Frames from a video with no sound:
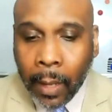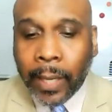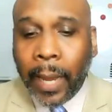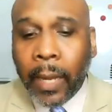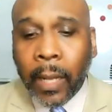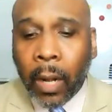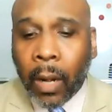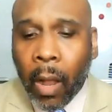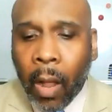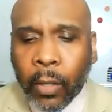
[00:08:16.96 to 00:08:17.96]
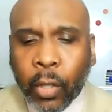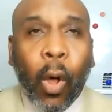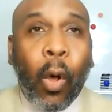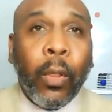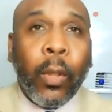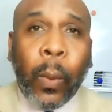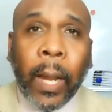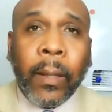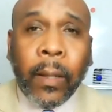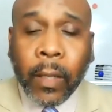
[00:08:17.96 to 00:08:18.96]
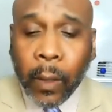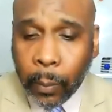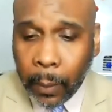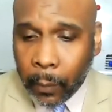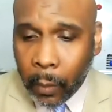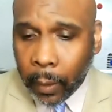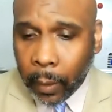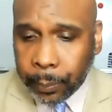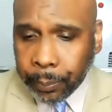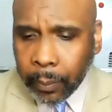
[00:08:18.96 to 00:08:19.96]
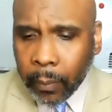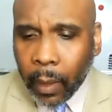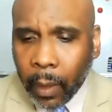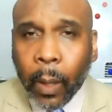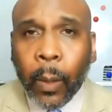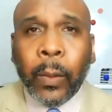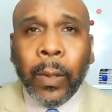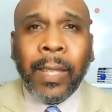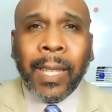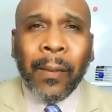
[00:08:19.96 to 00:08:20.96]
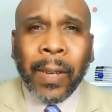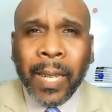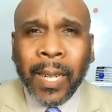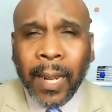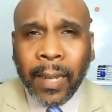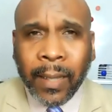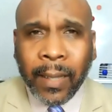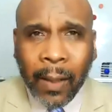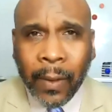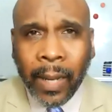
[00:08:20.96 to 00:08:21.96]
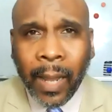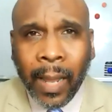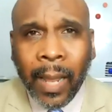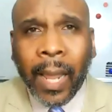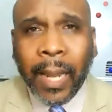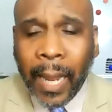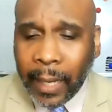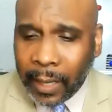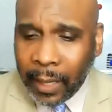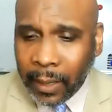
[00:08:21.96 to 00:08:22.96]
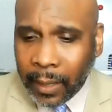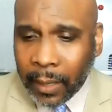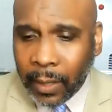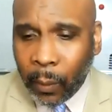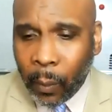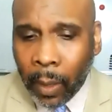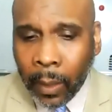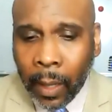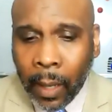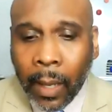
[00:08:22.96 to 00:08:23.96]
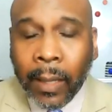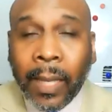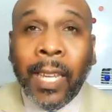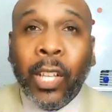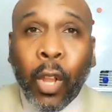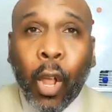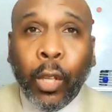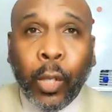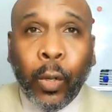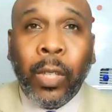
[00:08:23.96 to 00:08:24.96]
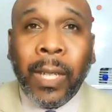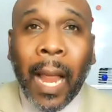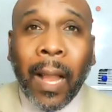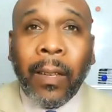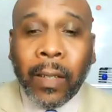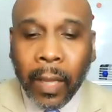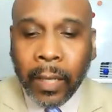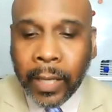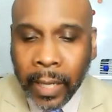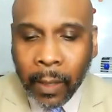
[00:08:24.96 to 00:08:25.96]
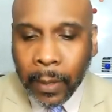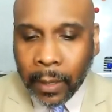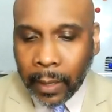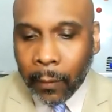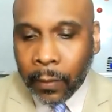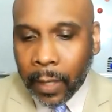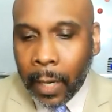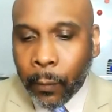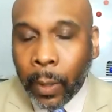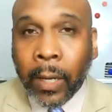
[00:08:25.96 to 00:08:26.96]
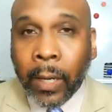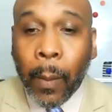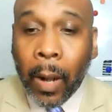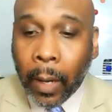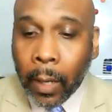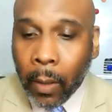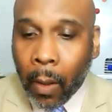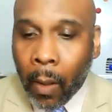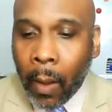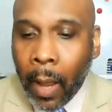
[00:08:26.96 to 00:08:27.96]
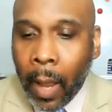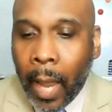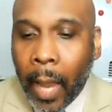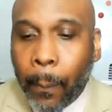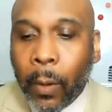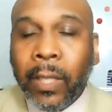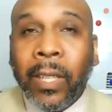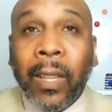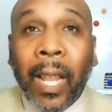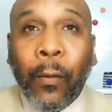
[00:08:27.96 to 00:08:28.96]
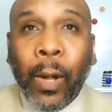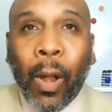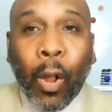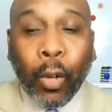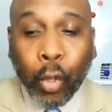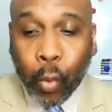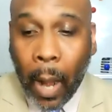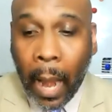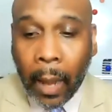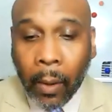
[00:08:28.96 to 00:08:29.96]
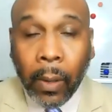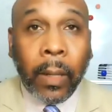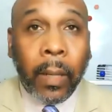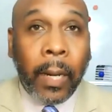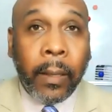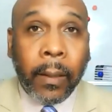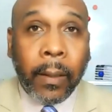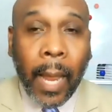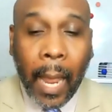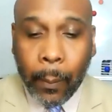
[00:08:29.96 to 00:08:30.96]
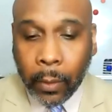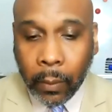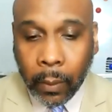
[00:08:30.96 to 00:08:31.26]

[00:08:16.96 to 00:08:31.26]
taking their cause all the way to the Supreme Court. Between 1787 and 1861, these lawsuits challenged the legitimacy of slavery in American law and put slavery on trial in the nation's capital.